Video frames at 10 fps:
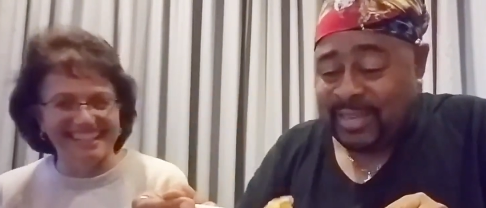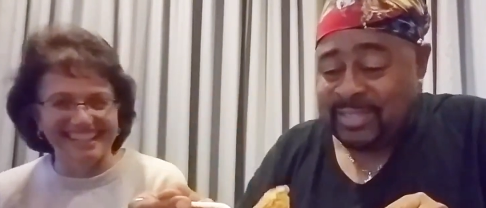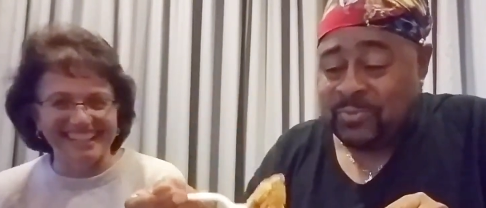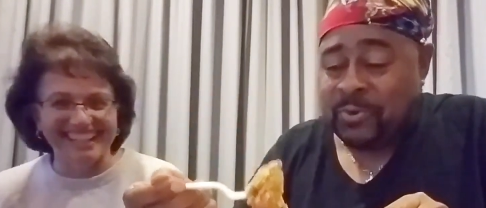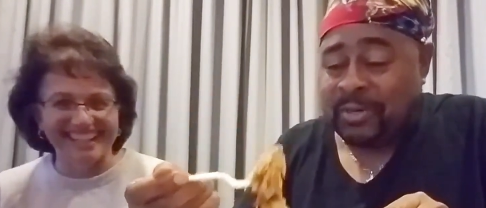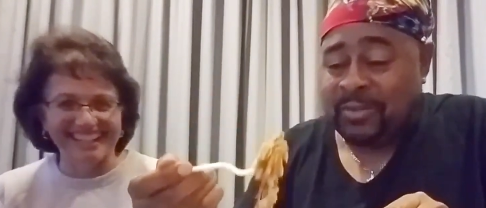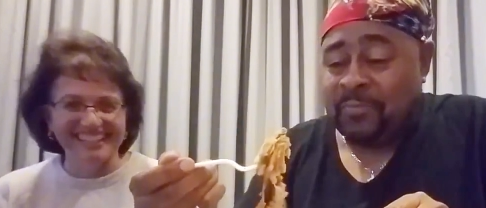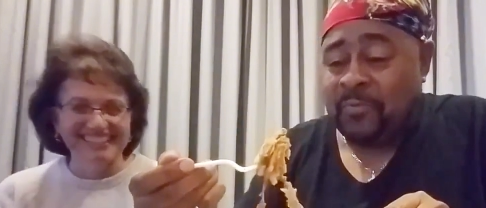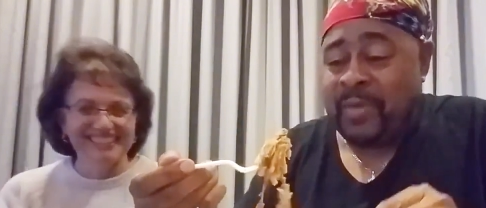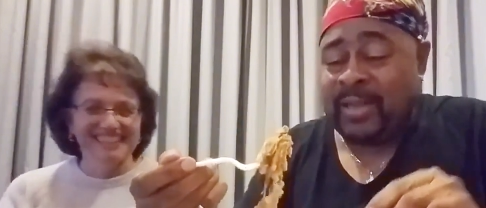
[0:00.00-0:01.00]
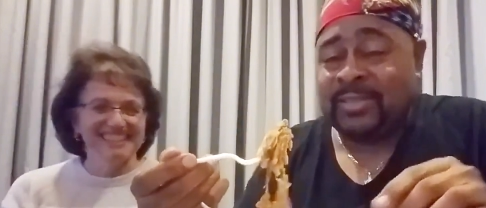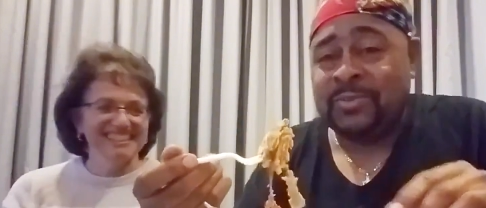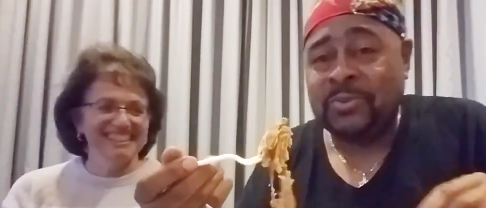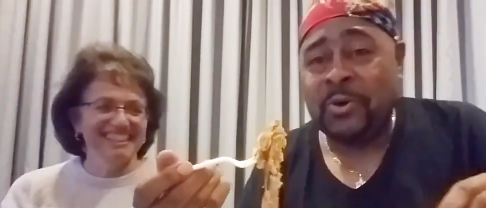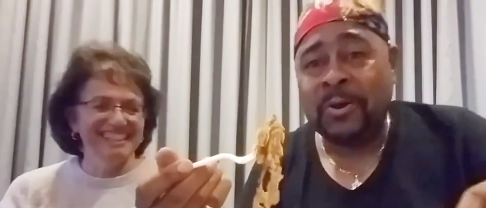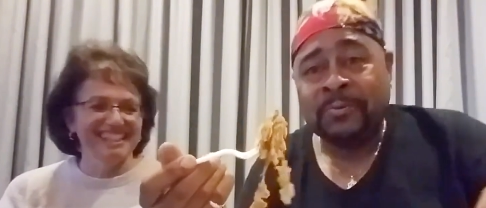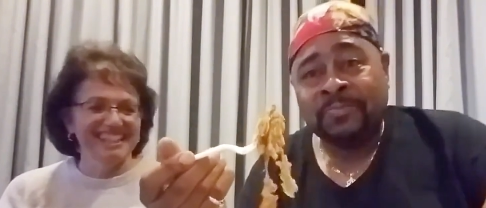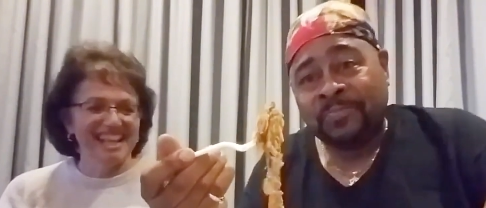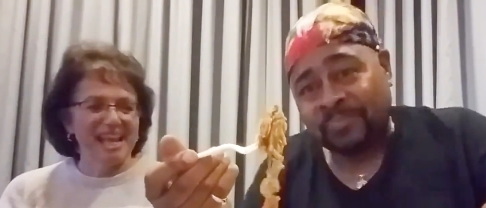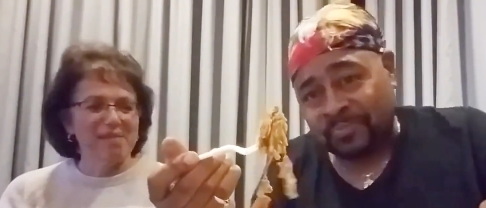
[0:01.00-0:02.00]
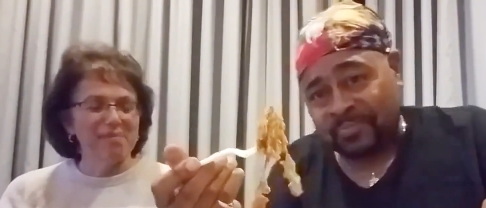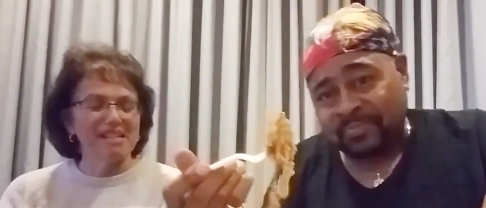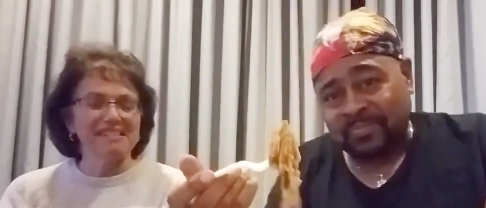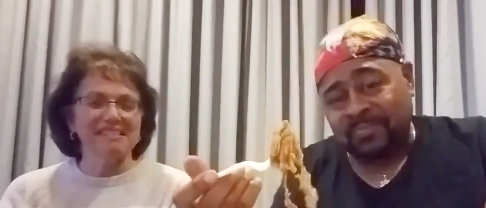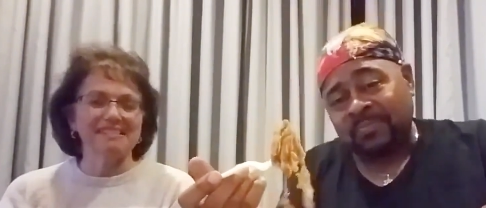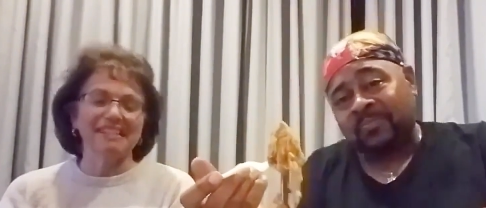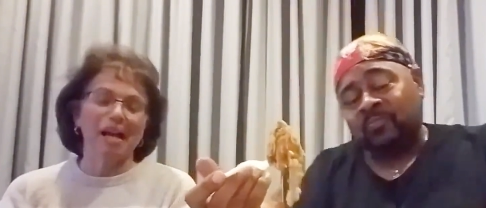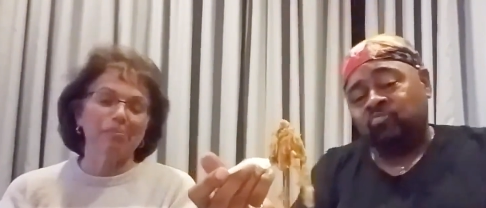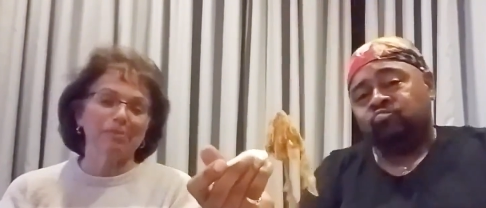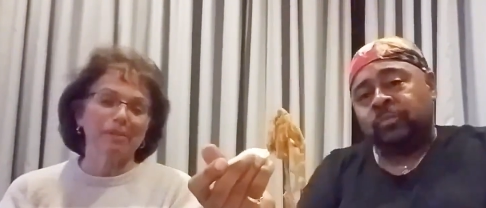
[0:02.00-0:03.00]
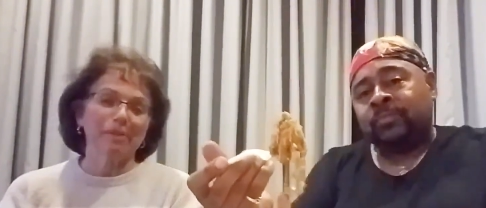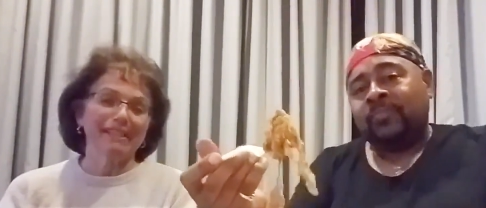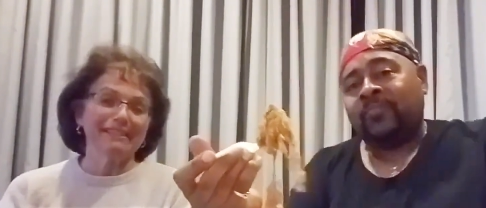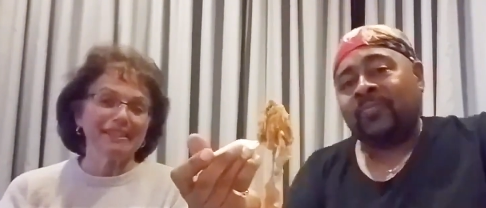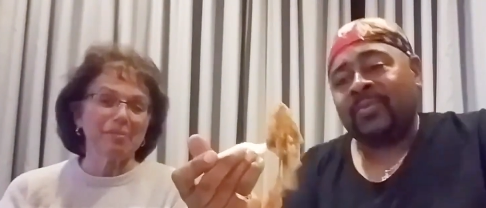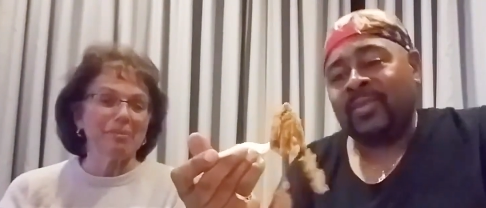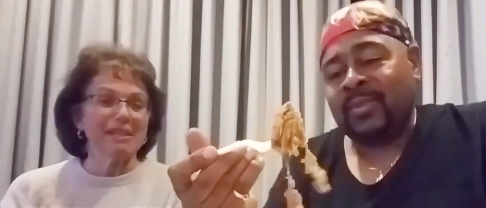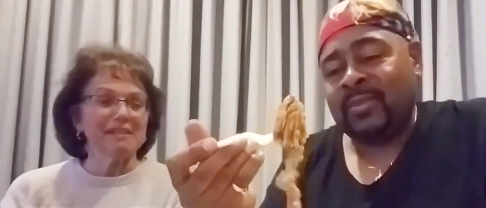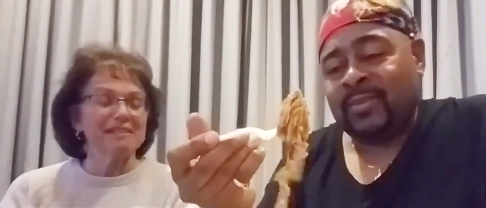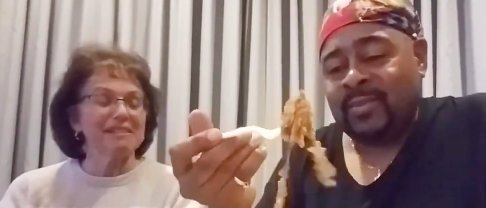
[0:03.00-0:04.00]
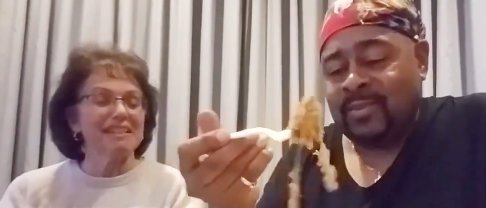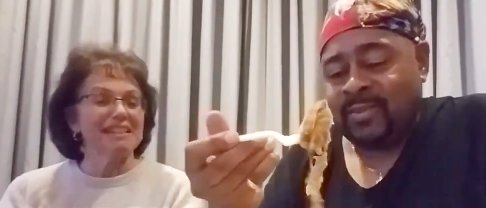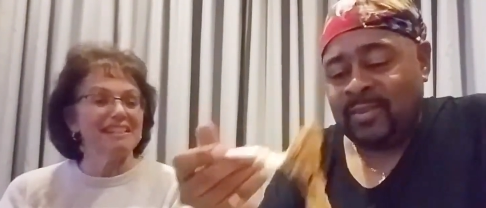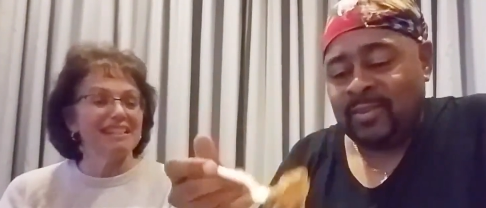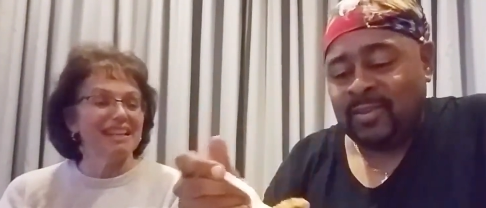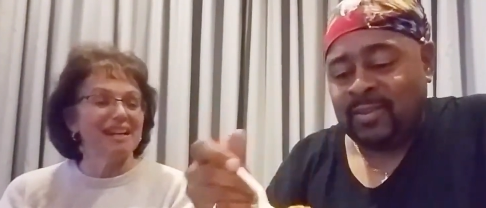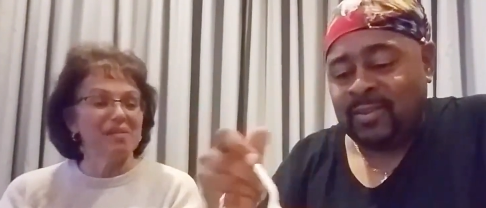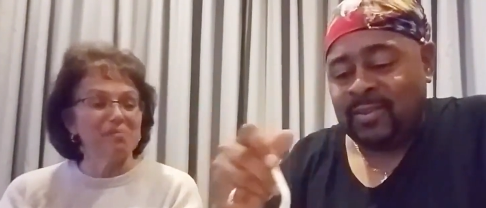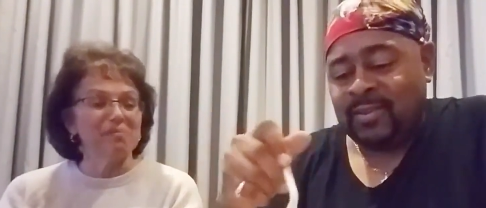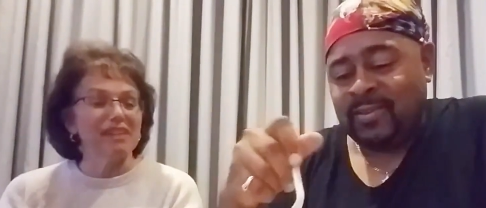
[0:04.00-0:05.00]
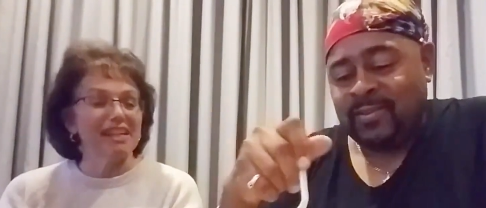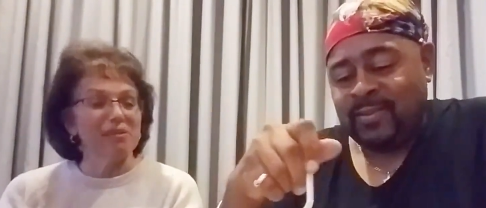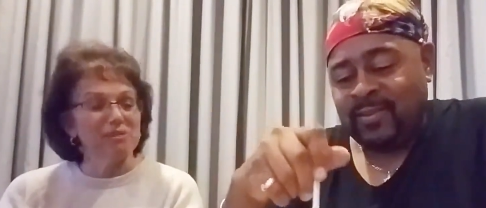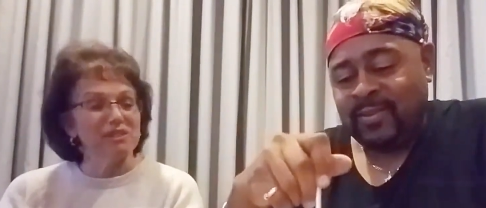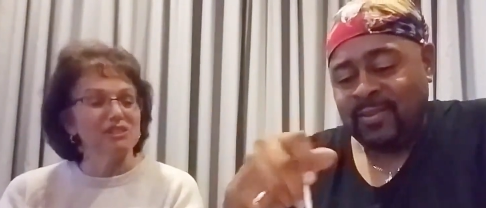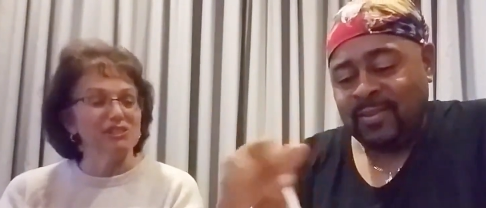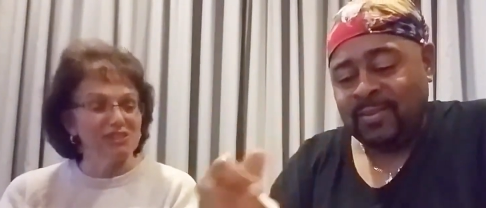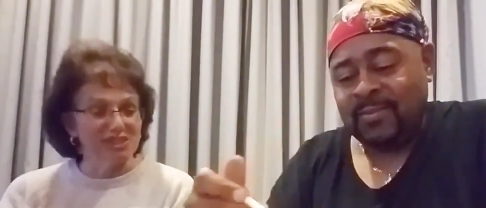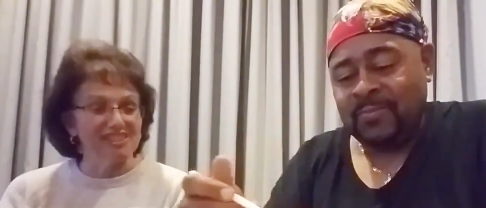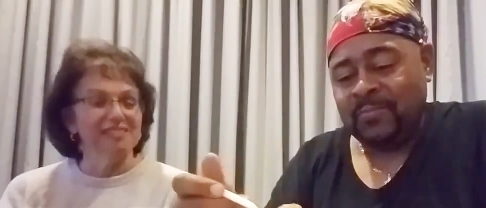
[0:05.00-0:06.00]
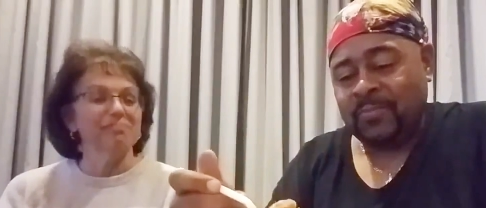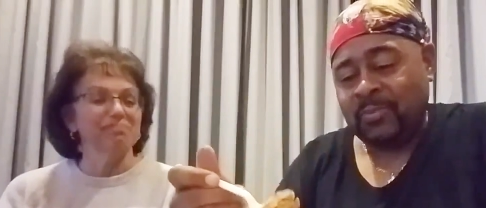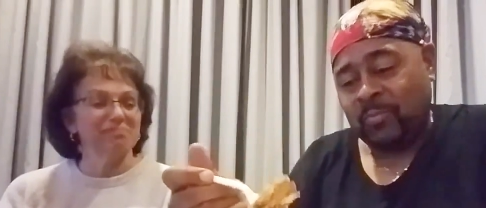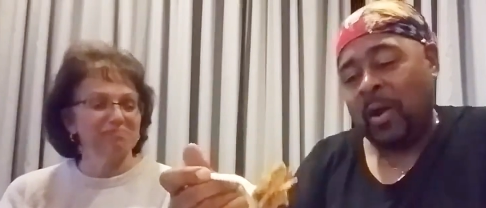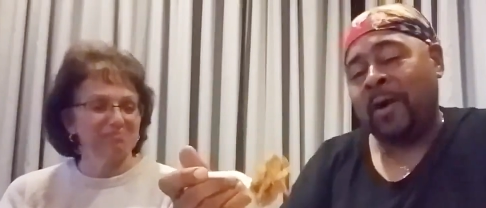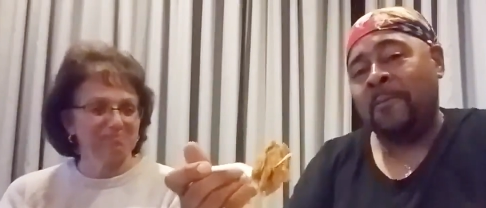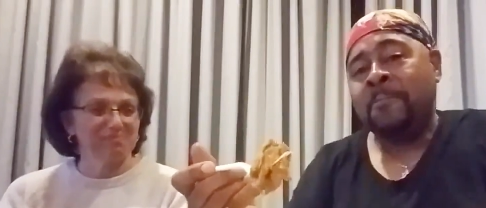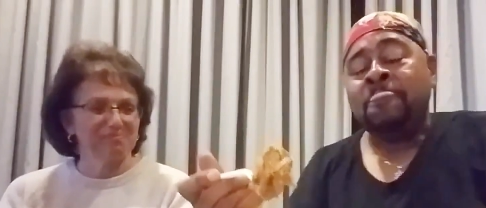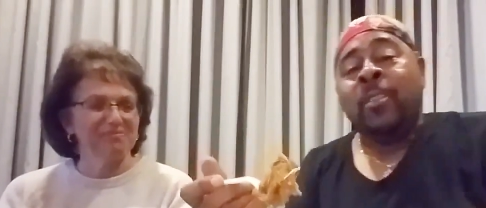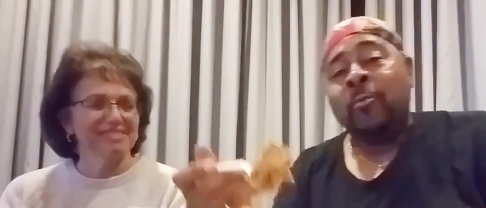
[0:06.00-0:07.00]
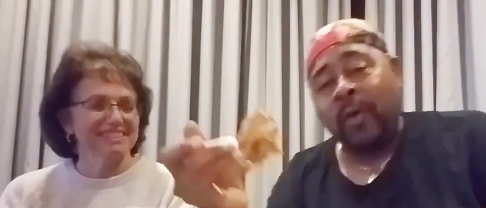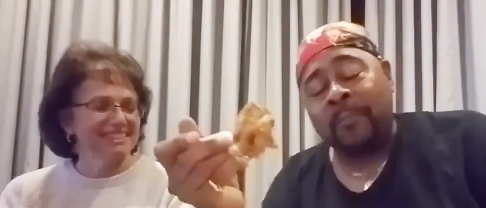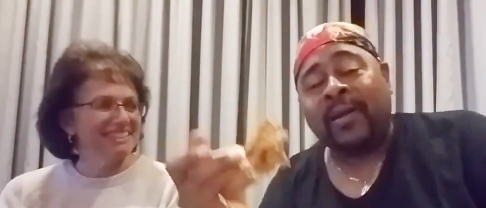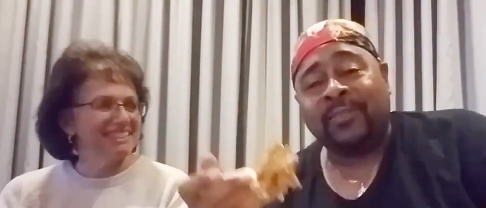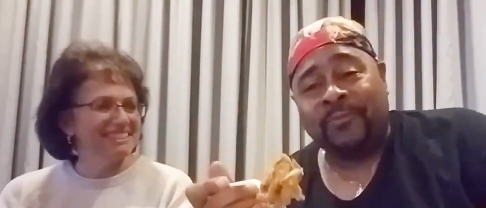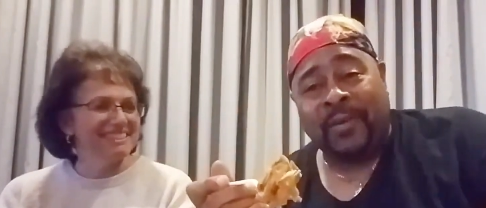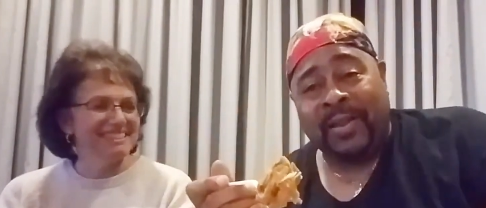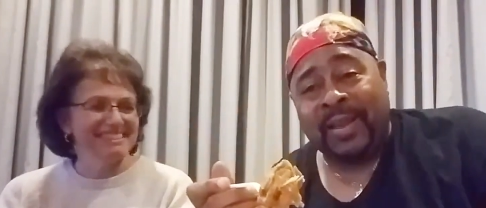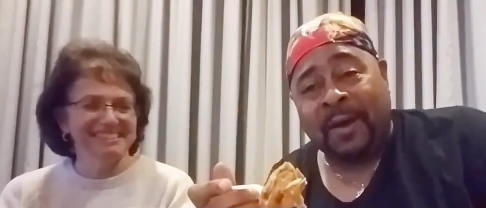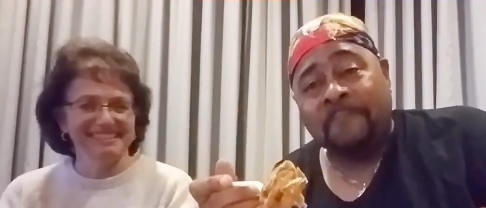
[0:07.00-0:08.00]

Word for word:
Speaker 1: that she wanted to move back to New York.
Speaker 2: And my son complimented on me and said um, that I was a good cook.
Speaker 1: Well, we're about to find